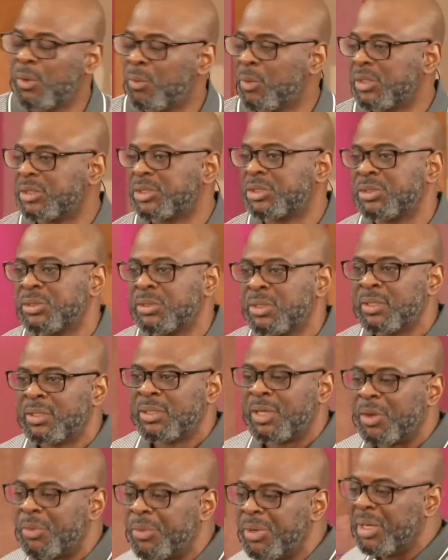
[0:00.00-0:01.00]
was
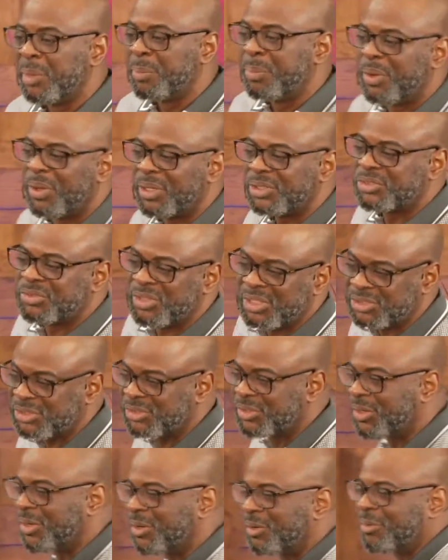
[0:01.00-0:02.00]
a really plush
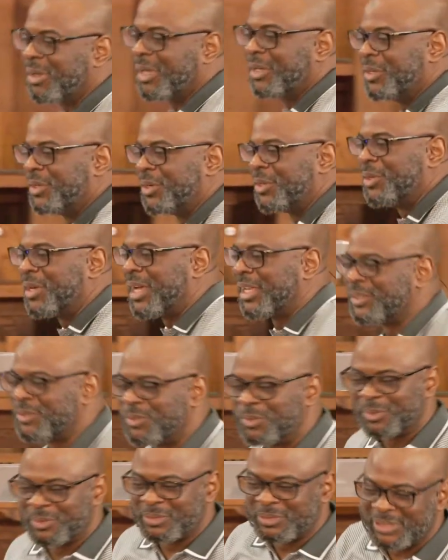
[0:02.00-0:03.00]
restaurant where, you know, you had
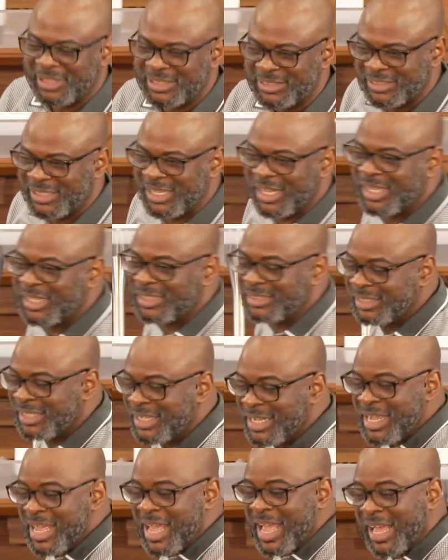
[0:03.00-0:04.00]
to dress nice,
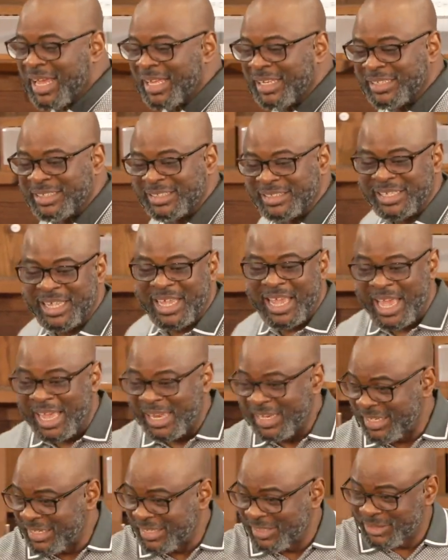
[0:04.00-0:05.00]
and they had,
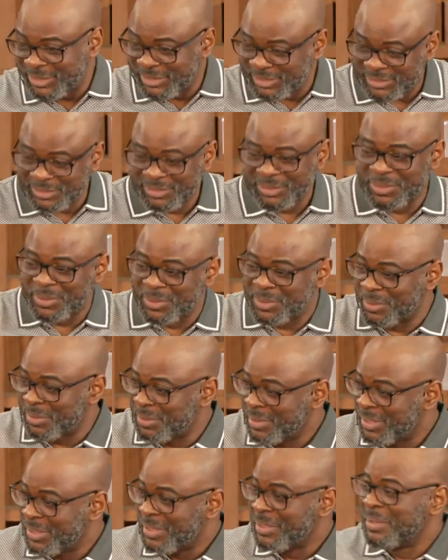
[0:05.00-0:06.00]
you know,
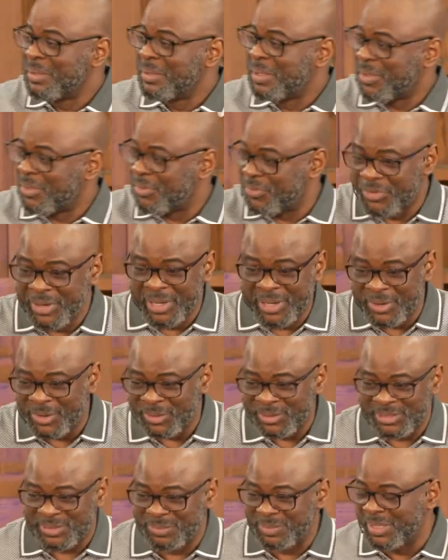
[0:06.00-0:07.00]
free
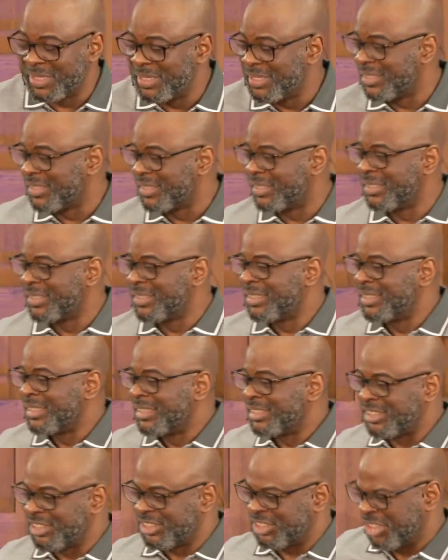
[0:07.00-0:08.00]
course meal,
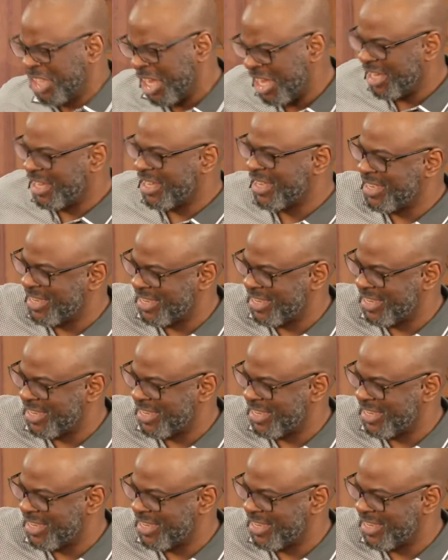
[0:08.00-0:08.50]
steak,